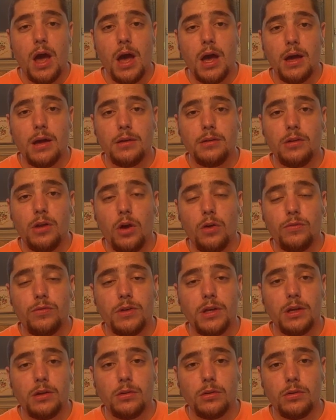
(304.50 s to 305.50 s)
uh,
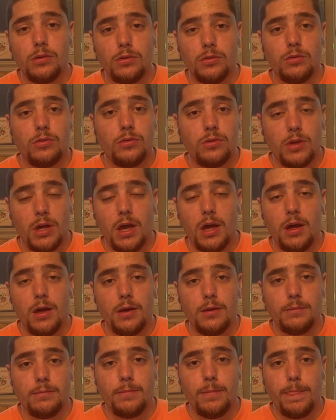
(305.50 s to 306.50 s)
Dolph Ziggler's.
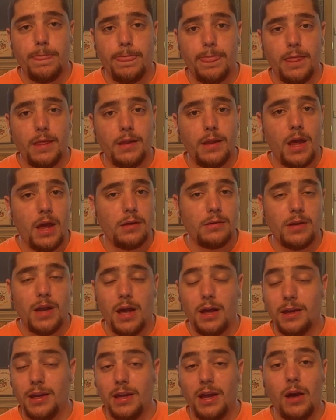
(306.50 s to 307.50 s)
Um, I,
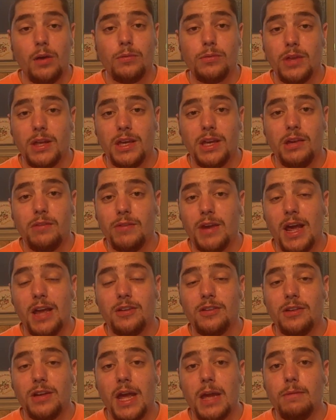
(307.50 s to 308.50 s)
I, don't think he even
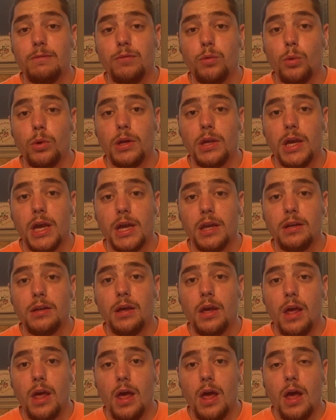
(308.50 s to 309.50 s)
has a name for it
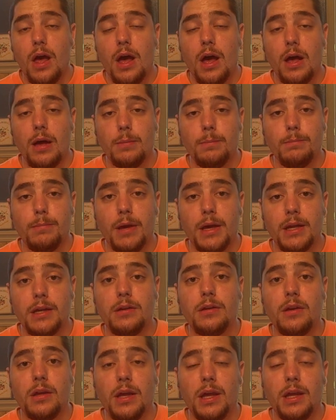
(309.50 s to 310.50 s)
yet. Um,
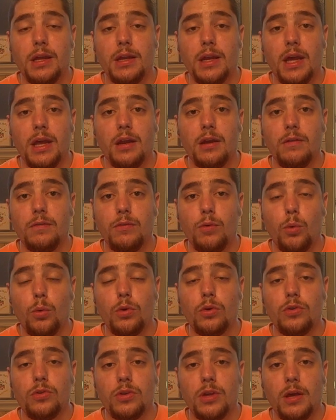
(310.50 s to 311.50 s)
but and, and of
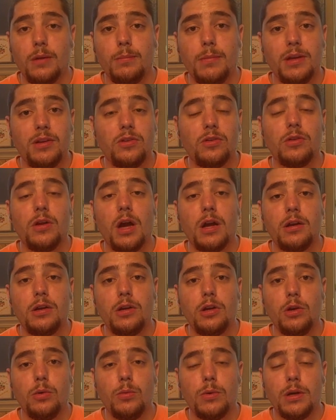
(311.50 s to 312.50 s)
course, uh, Miz has got
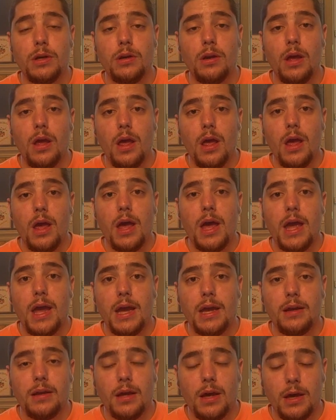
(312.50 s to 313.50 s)
a new one,
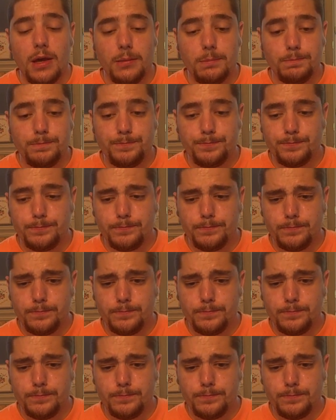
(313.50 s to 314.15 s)
and um,